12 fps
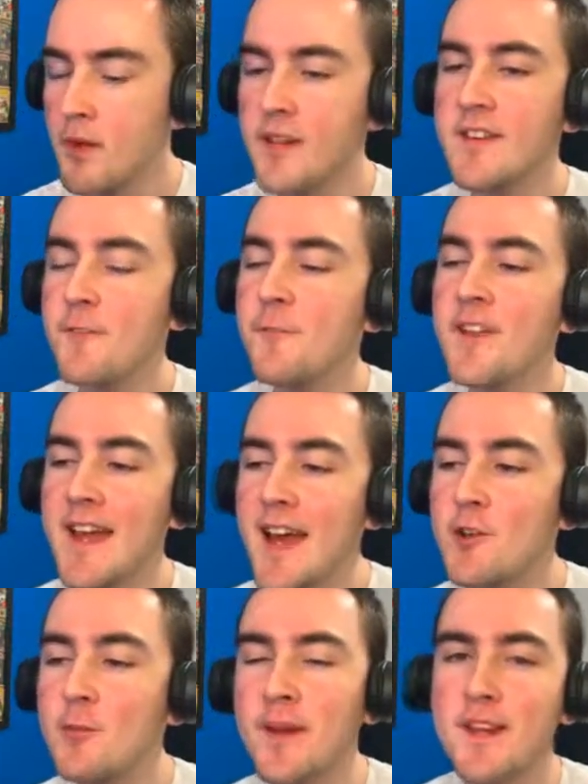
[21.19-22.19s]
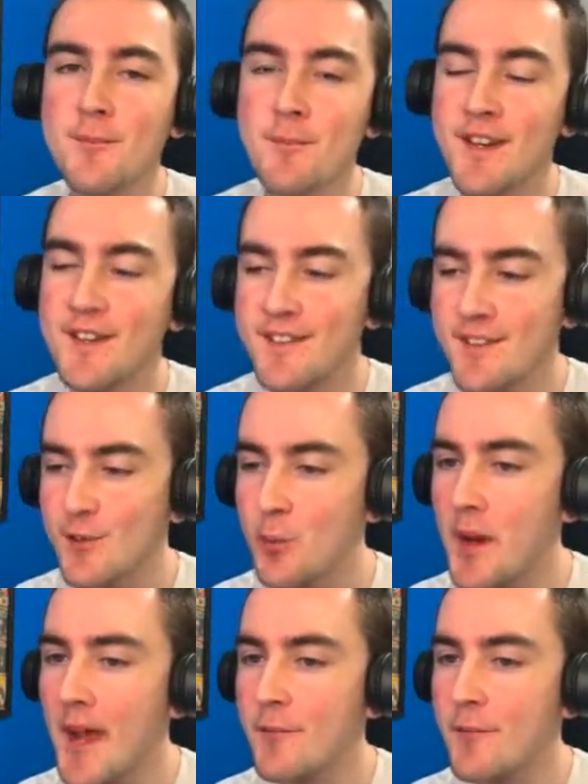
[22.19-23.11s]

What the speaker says: But it definitely has been a minute since we